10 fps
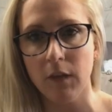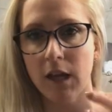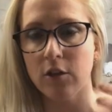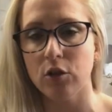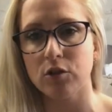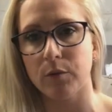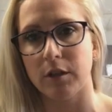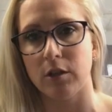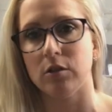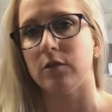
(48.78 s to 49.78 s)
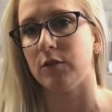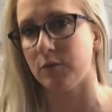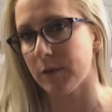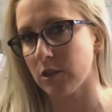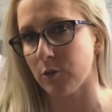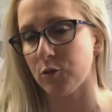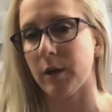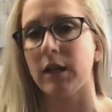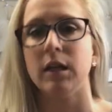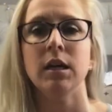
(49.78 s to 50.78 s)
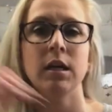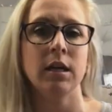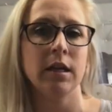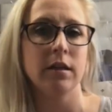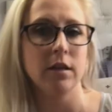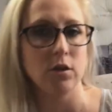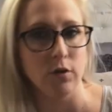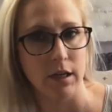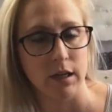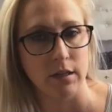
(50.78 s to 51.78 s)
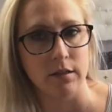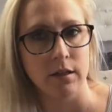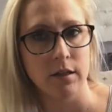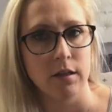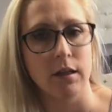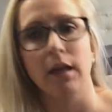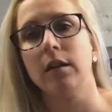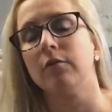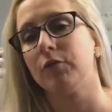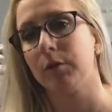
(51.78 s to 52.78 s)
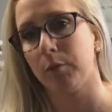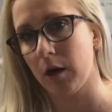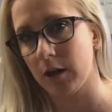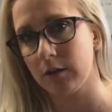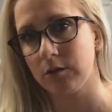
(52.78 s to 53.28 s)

Usually what they do is if you spend so much money, then you get like free products.